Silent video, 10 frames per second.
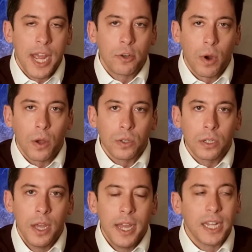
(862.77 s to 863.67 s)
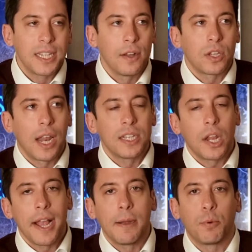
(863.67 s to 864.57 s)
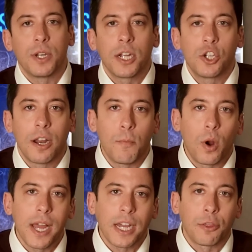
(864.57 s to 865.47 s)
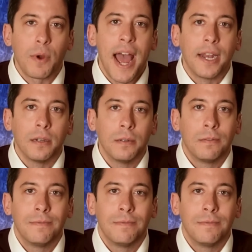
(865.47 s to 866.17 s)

Tedros, it sounds less like a prediction and more like a threat.